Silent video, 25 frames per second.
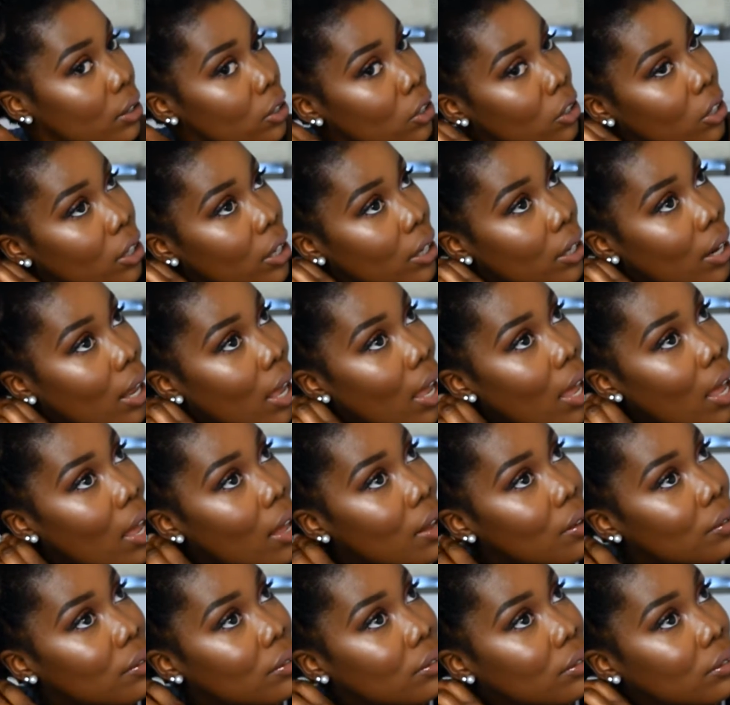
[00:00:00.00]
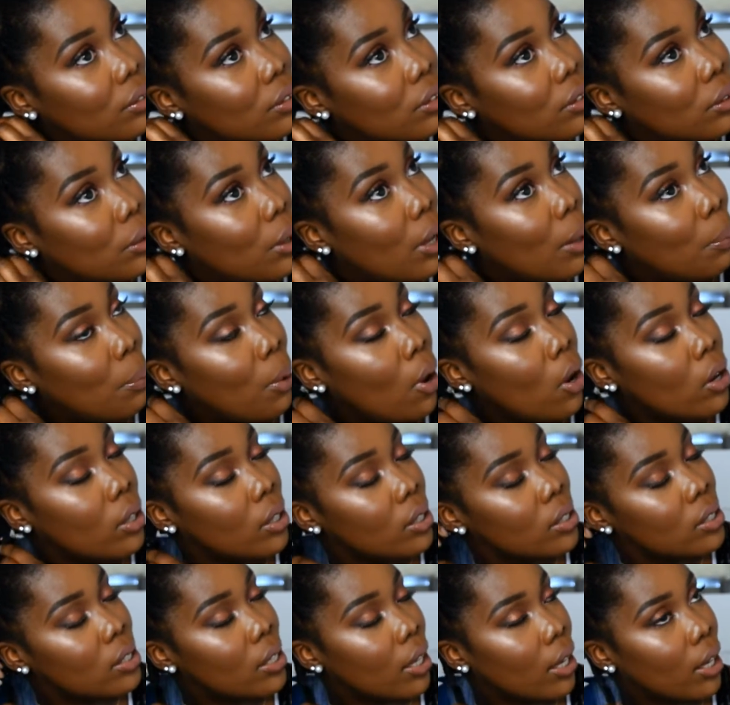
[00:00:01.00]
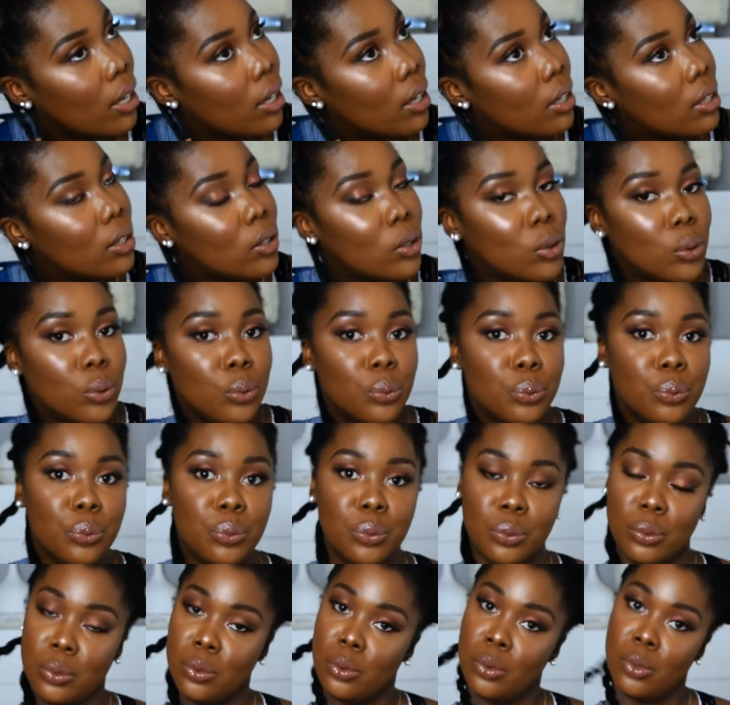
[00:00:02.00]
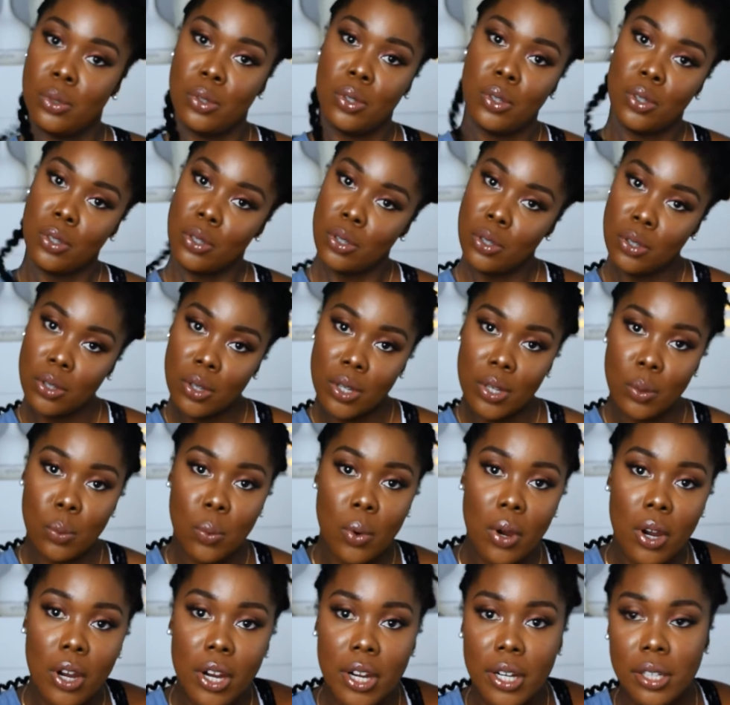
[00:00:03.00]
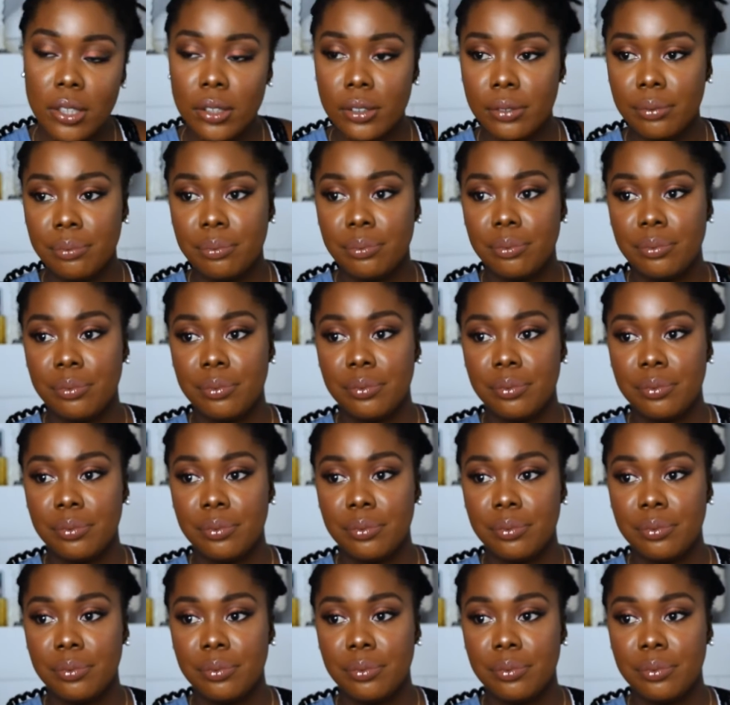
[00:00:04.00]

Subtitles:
you can have a ponytail. You can wear